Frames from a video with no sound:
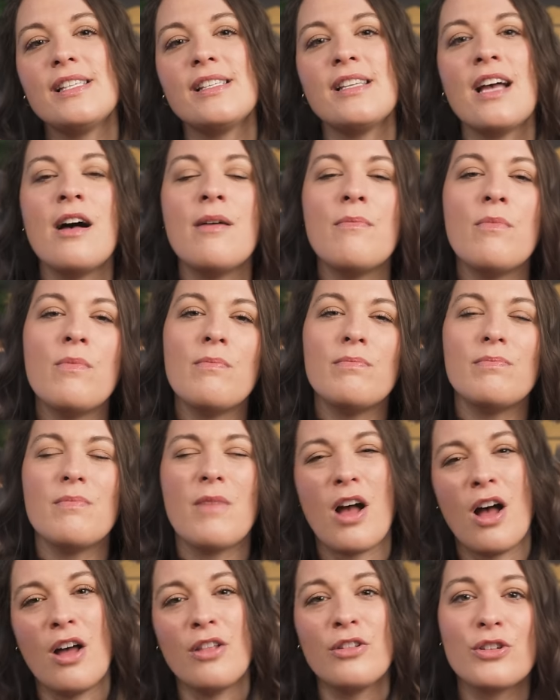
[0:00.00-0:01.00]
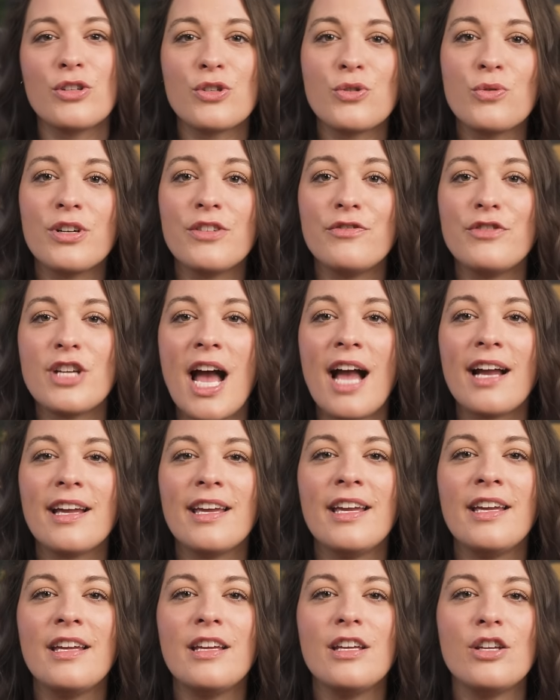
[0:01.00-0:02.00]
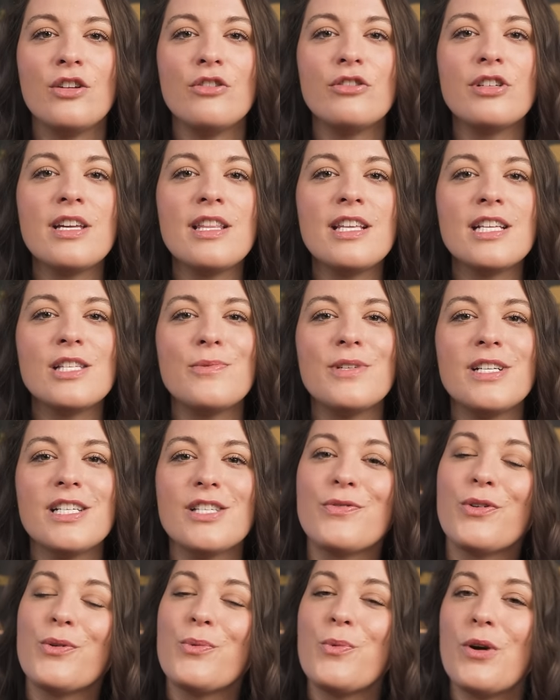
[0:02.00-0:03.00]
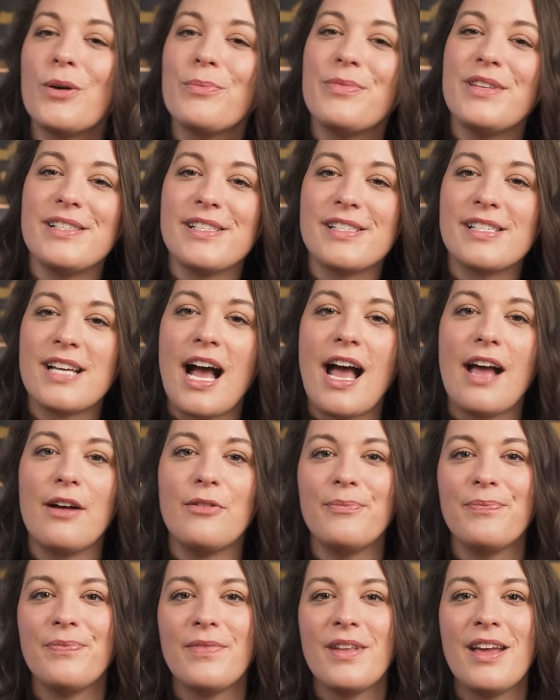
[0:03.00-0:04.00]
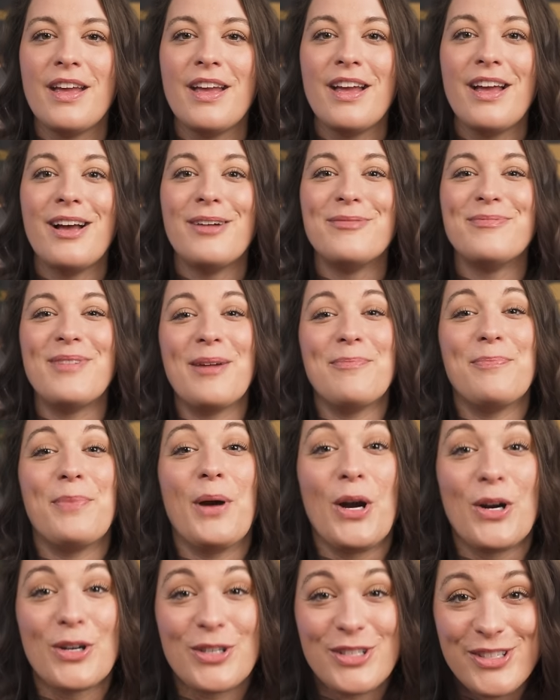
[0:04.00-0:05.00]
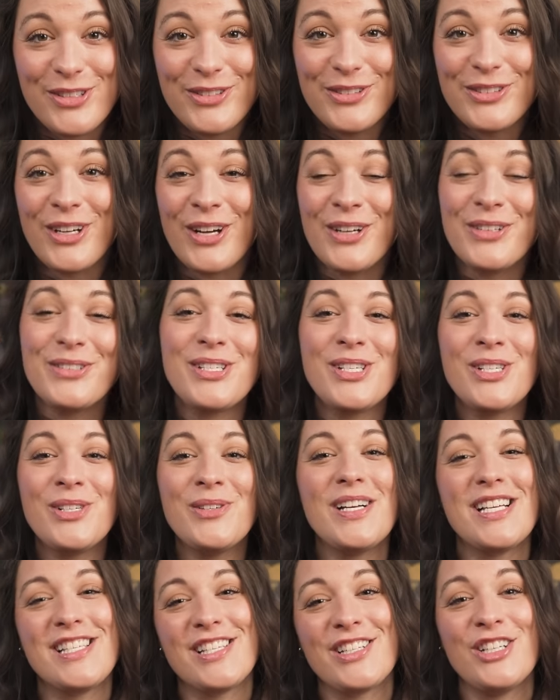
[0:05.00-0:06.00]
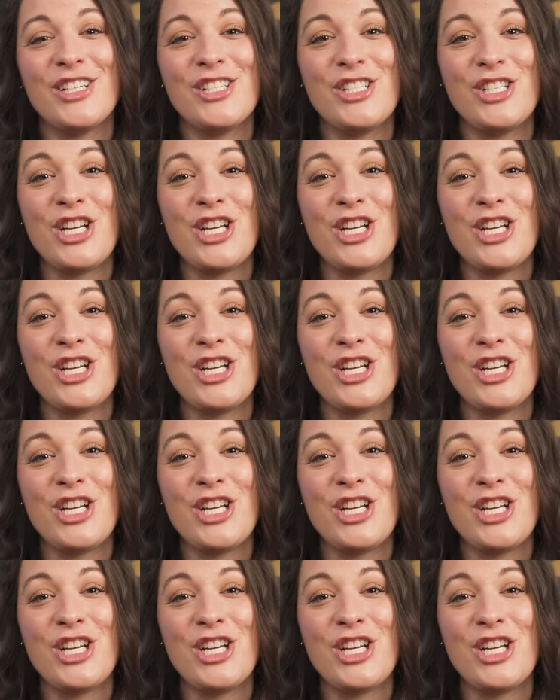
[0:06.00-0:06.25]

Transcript: some other sort of jacket. Usually this one is for warmth and style. My personal go-to is a good